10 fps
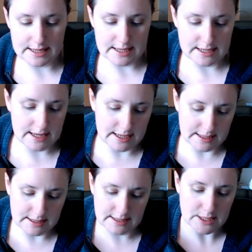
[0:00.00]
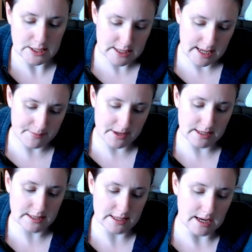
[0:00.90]
now, so that means
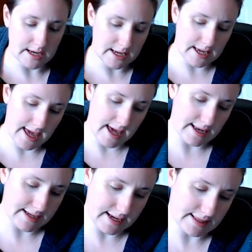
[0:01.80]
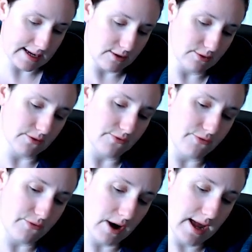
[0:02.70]
I can get that on the
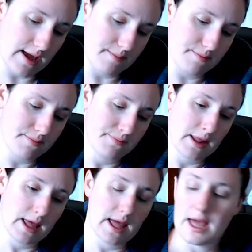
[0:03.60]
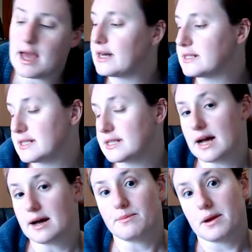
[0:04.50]
frame and start
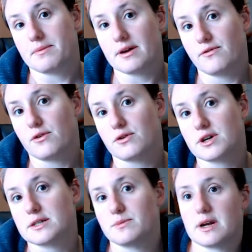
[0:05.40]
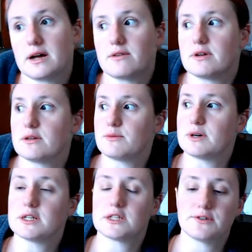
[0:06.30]
prepping for it, but I really want to
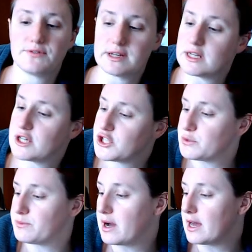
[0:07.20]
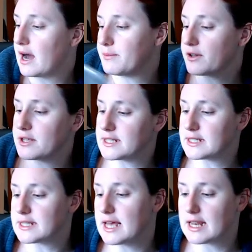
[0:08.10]
finish my hypothesis
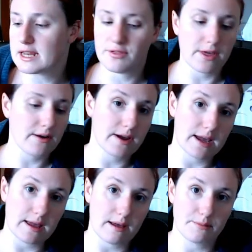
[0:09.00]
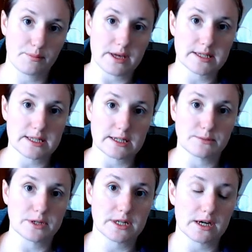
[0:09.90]
and theory piece that I'm
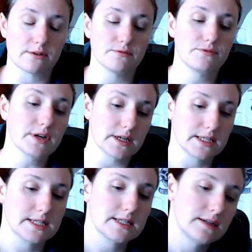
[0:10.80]
working on first.